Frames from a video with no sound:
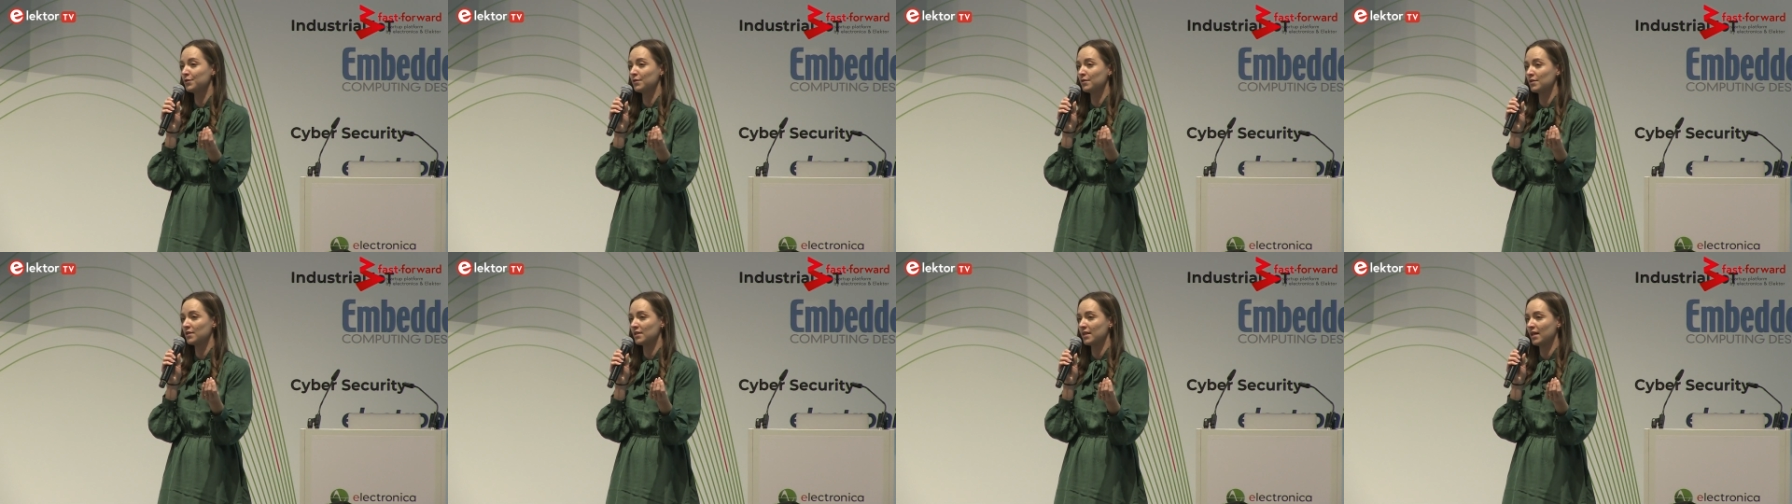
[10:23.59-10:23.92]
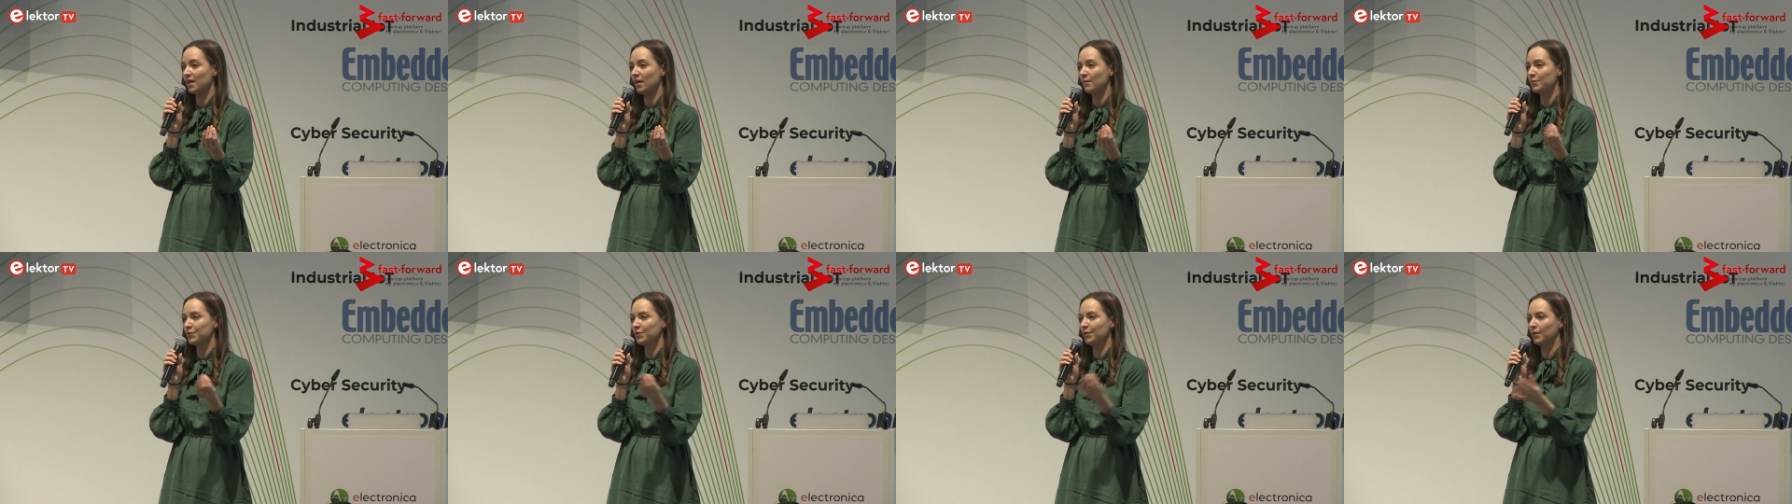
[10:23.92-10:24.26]
to set
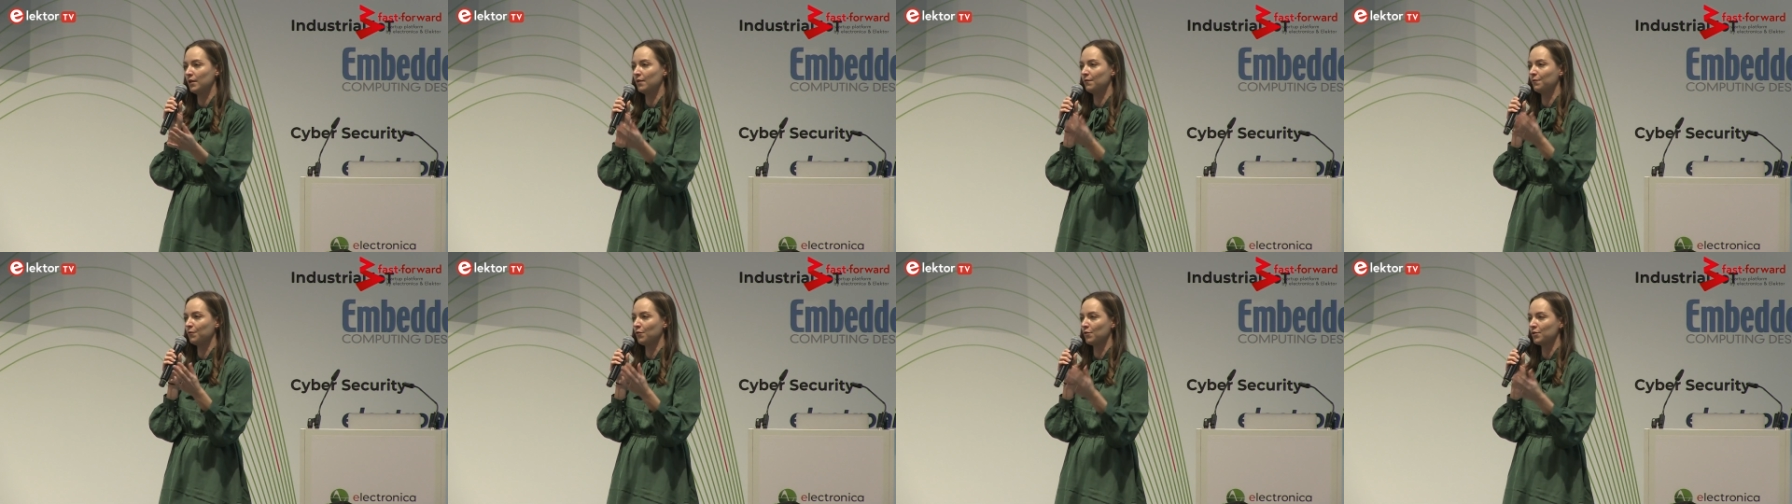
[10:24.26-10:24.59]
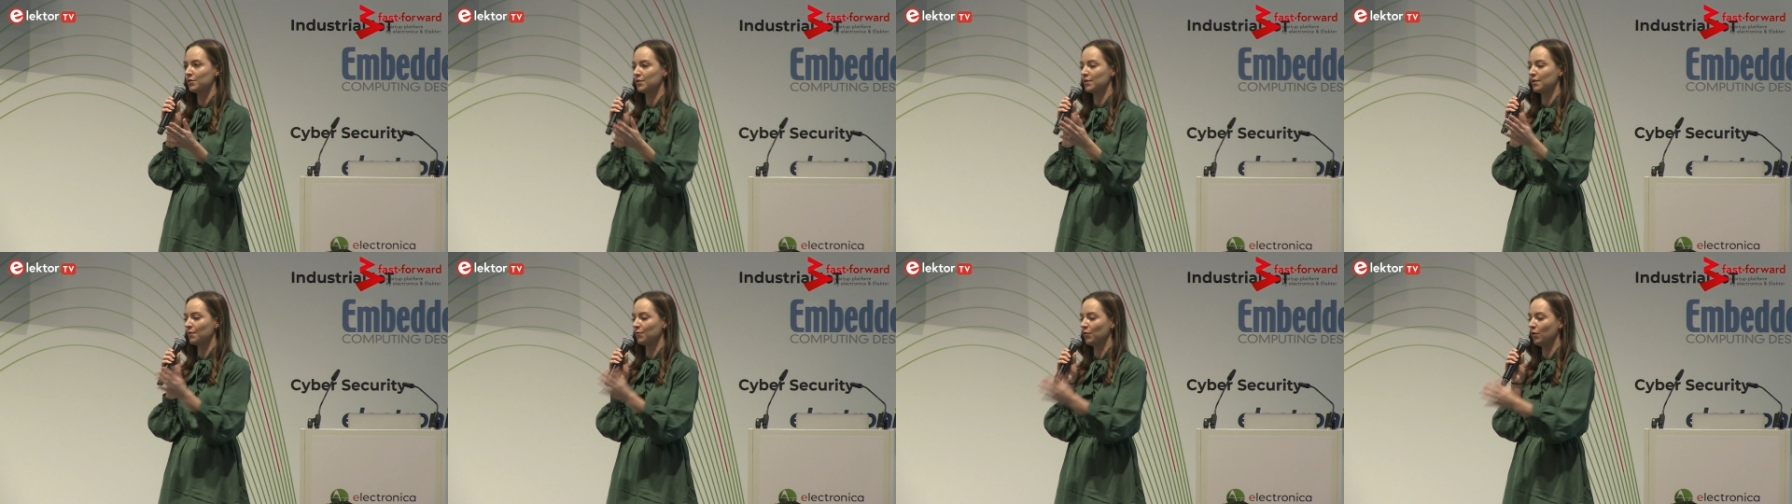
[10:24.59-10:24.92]
up so you can
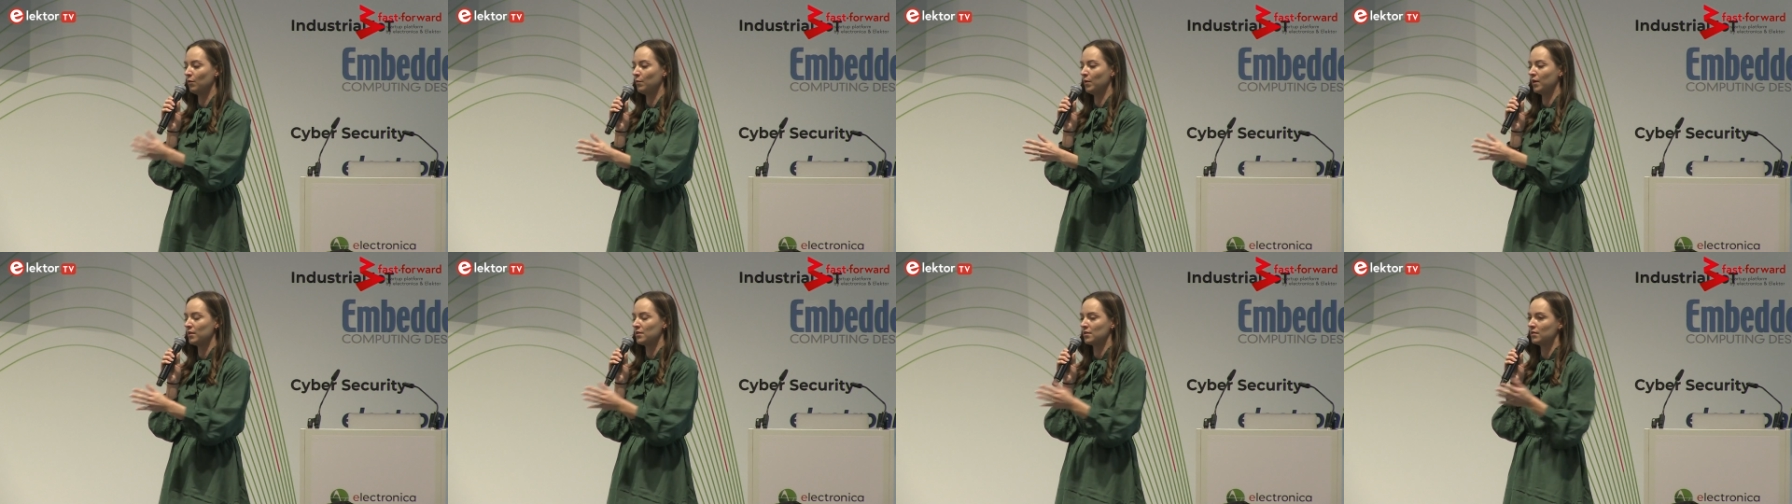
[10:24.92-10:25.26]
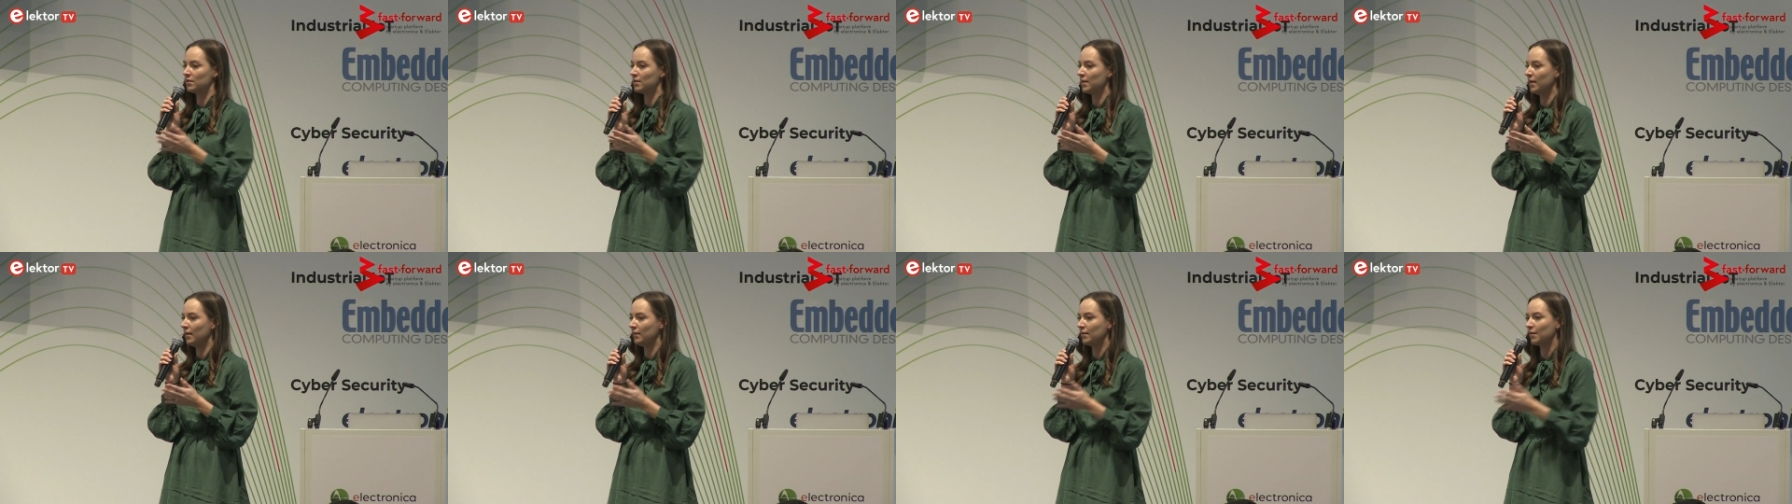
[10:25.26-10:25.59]
force the robots to
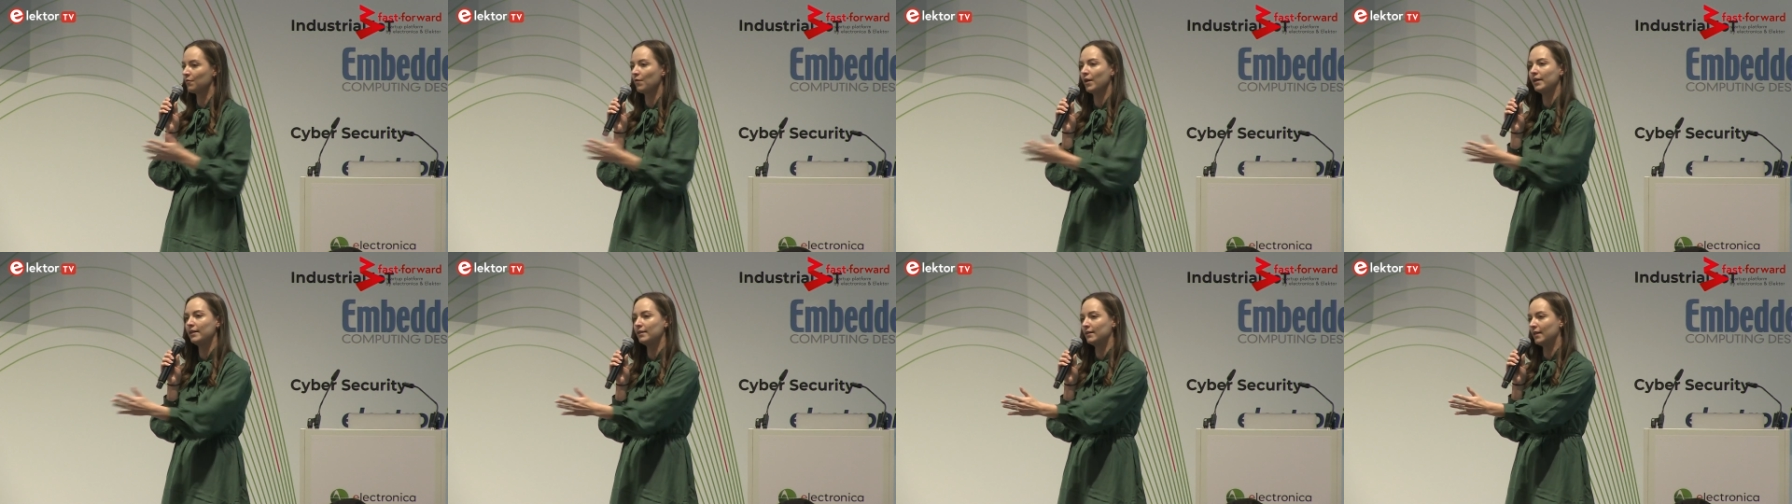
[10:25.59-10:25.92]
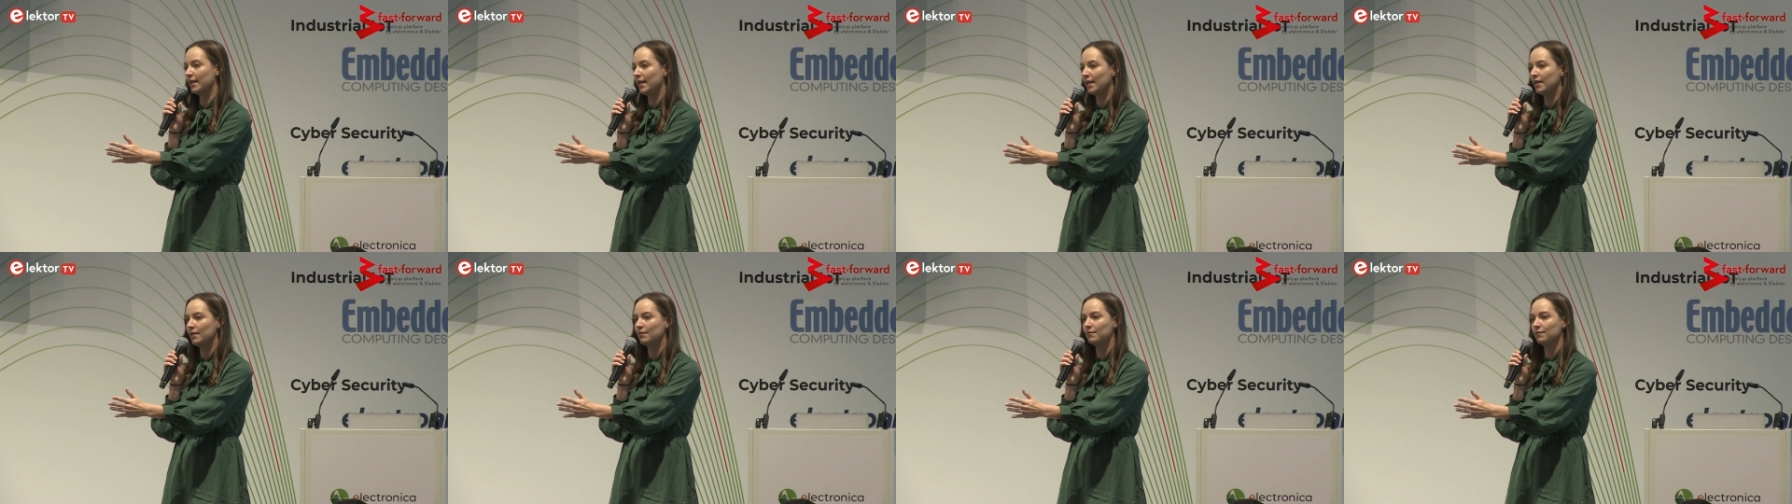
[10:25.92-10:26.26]
take the right
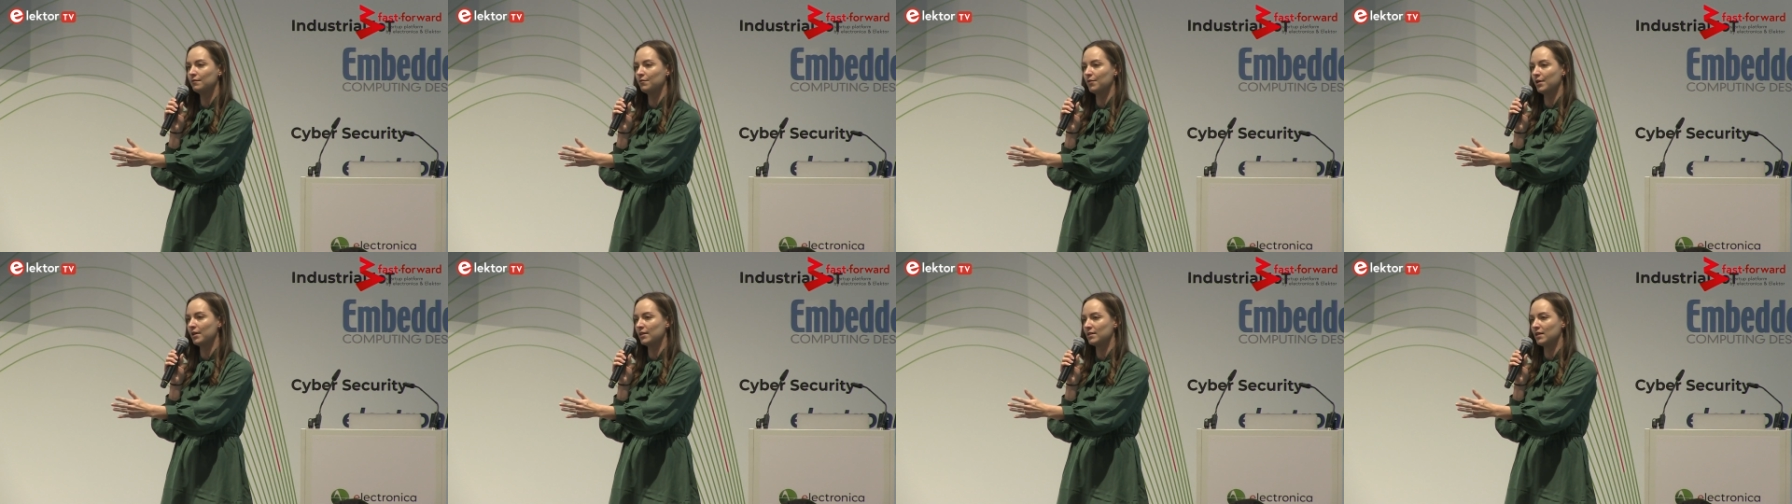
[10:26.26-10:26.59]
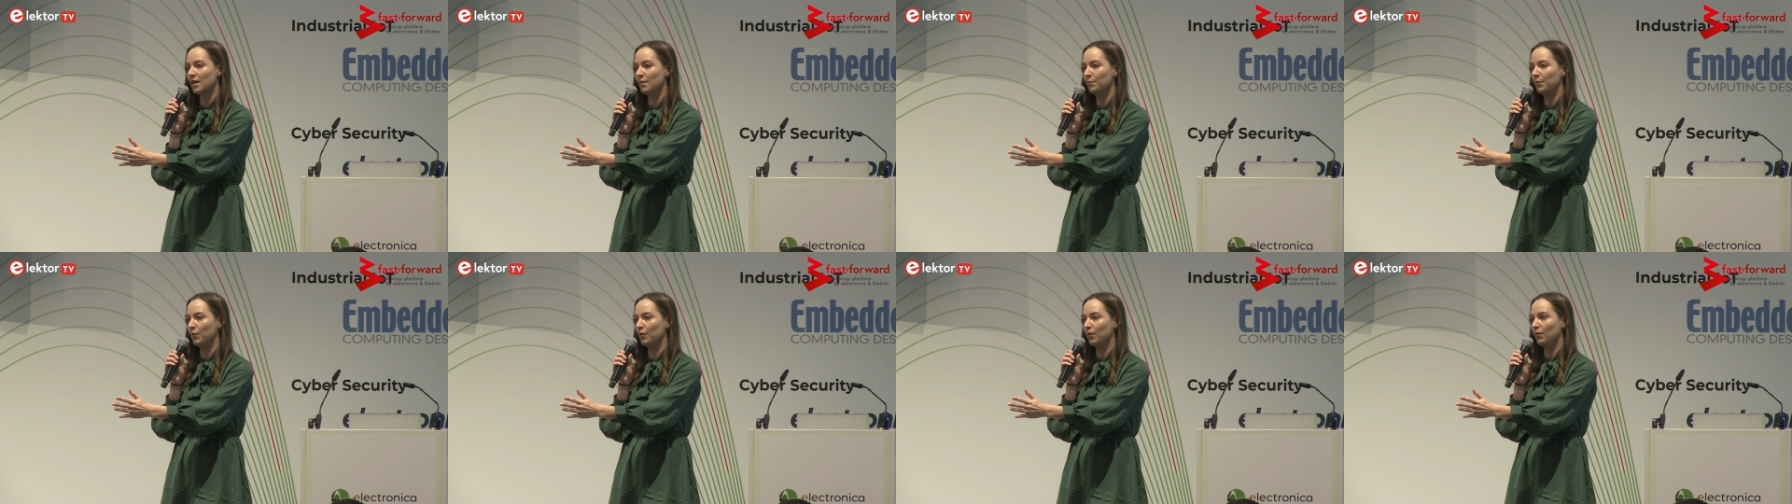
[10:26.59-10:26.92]
lane, for
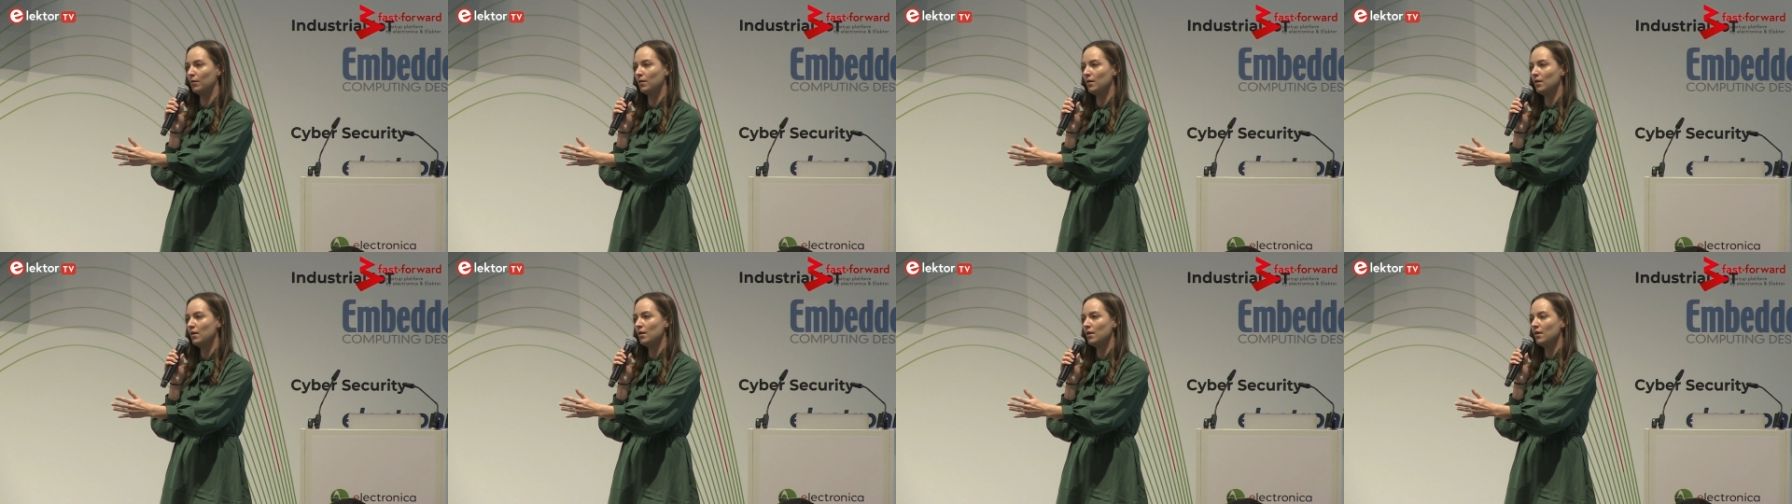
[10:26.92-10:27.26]
example